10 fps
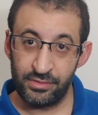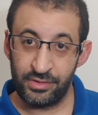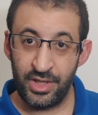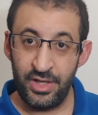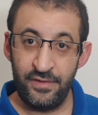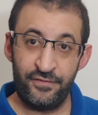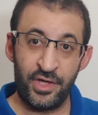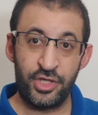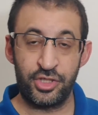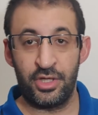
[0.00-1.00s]
Okay,
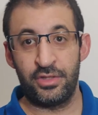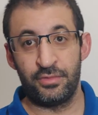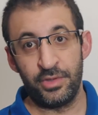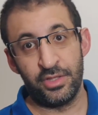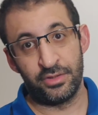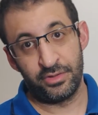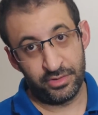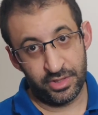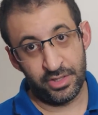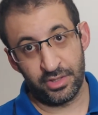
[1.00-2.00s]
function with
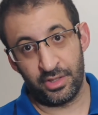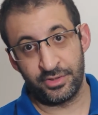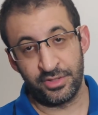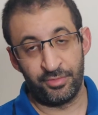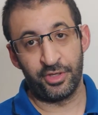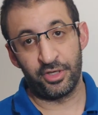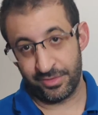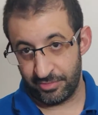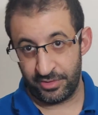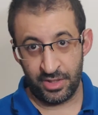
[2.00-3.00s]
t as input
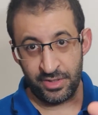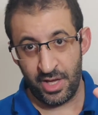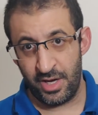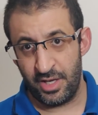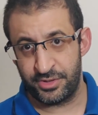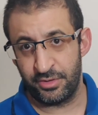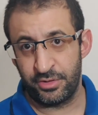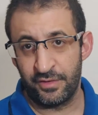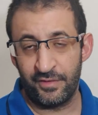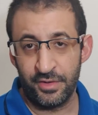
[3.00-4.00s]
argument and as a
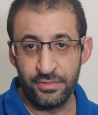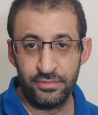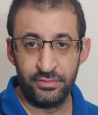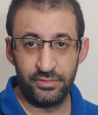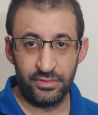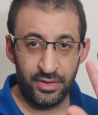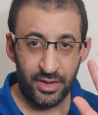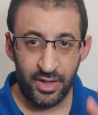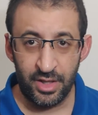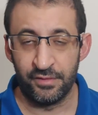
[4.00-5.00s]
return value
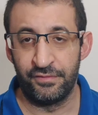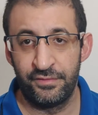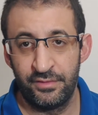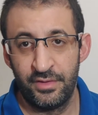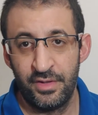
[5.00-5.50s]
f.